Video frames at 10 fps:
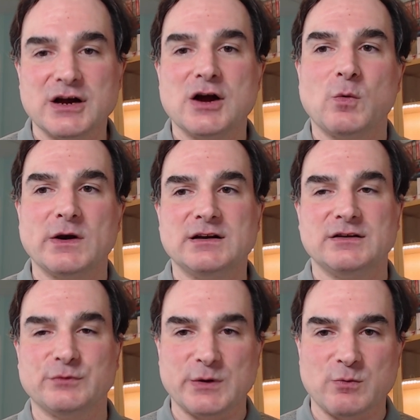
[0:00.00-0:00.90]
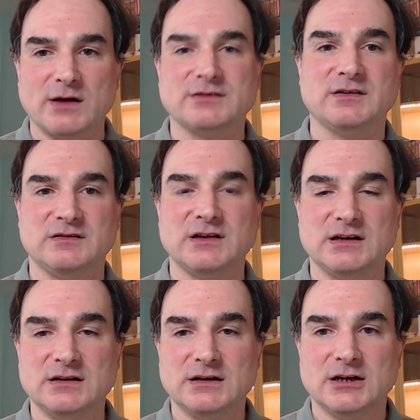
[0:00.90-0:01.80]
what it is we want to see
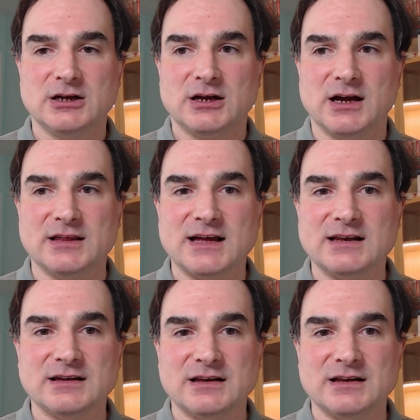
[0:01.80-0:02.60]
and that